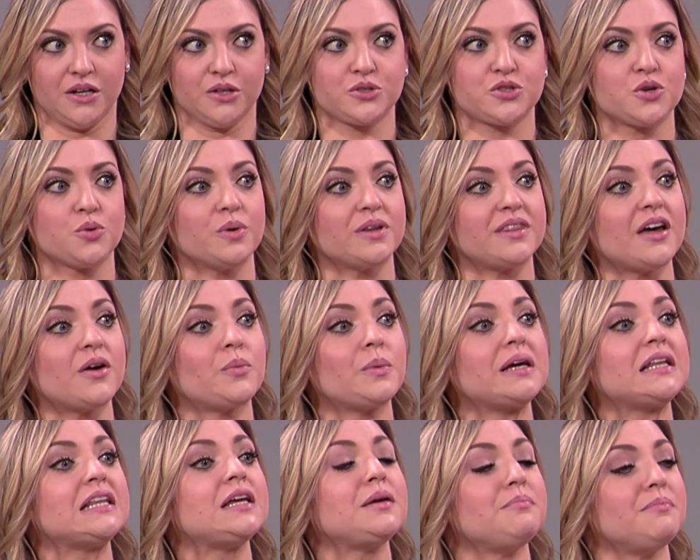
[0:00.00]
So what that
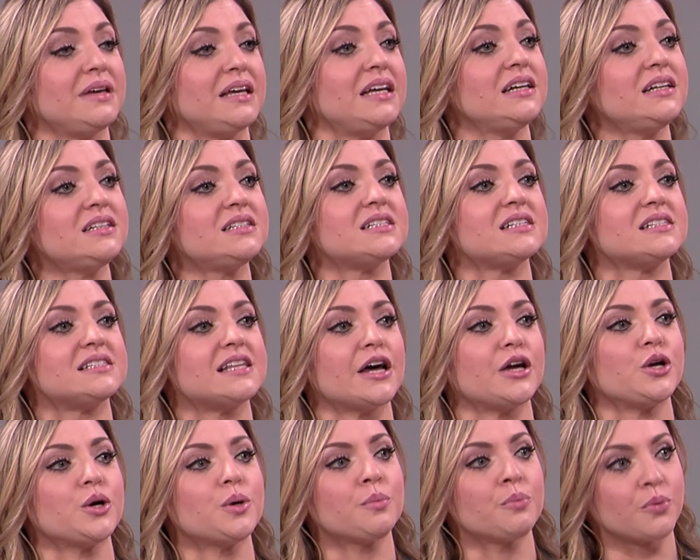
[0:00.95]
really means is that
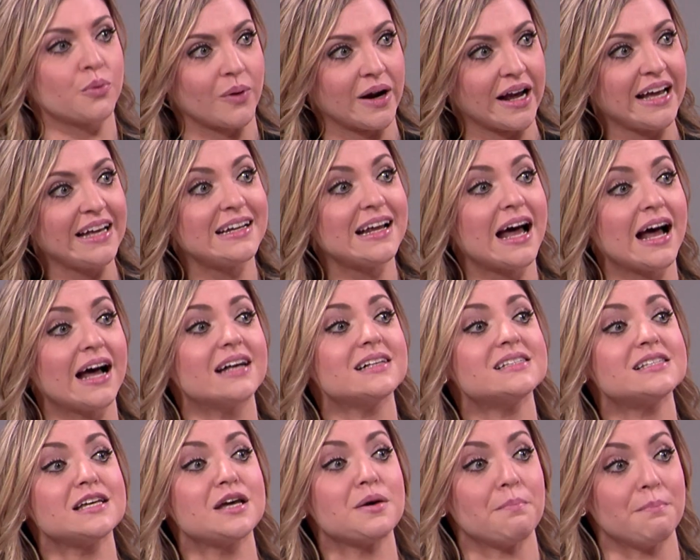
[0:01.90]
your brain has
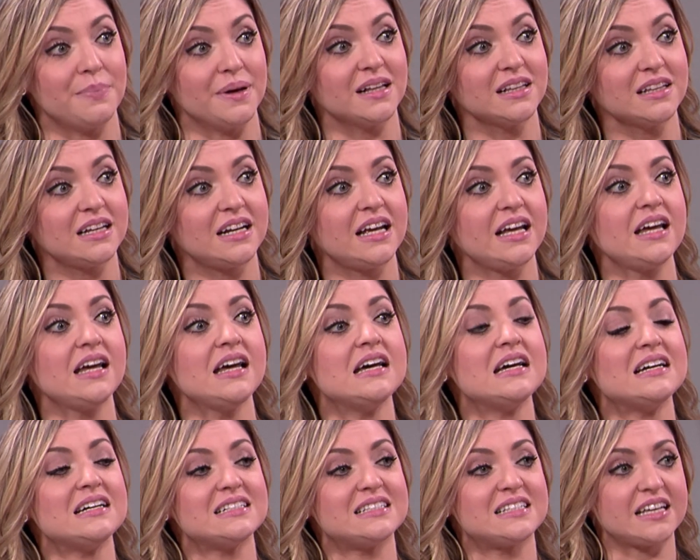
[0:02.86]
the ability
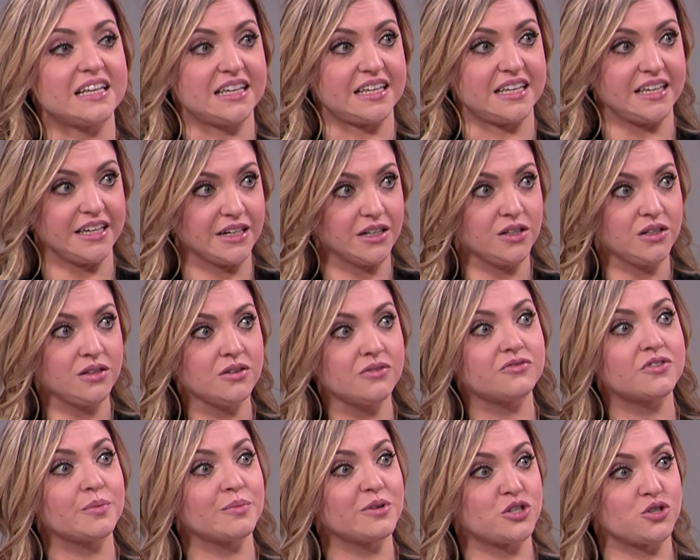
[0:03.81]
to heal
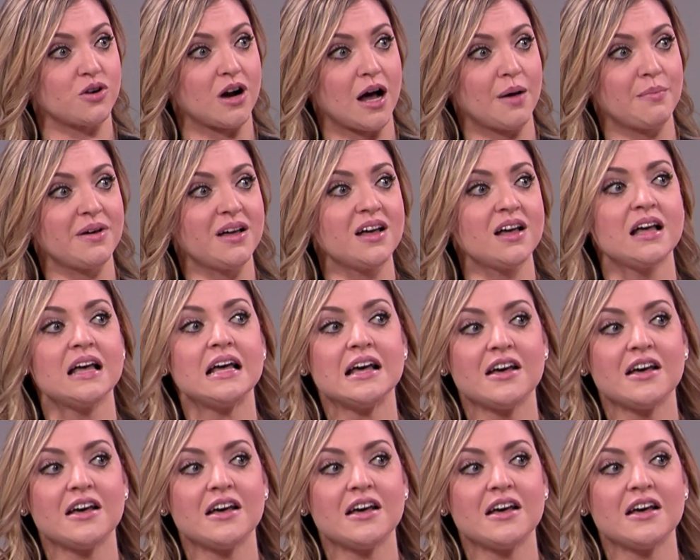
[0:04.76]
from a trauma